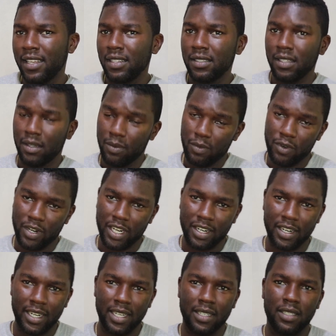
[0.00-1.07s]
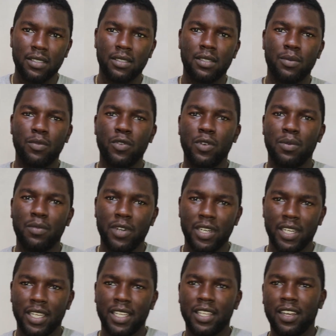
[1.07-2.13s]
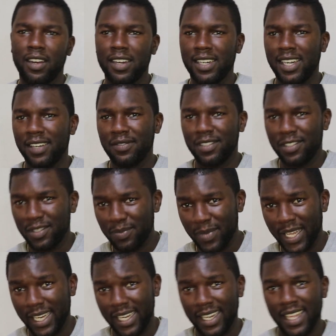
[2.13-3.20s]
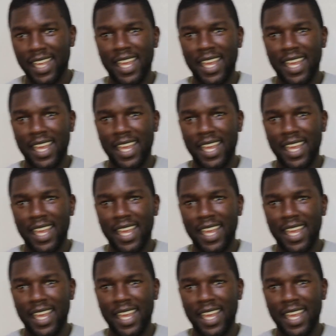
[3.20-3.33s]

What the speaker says: So the more credit is, the more money you're gonna have to spend.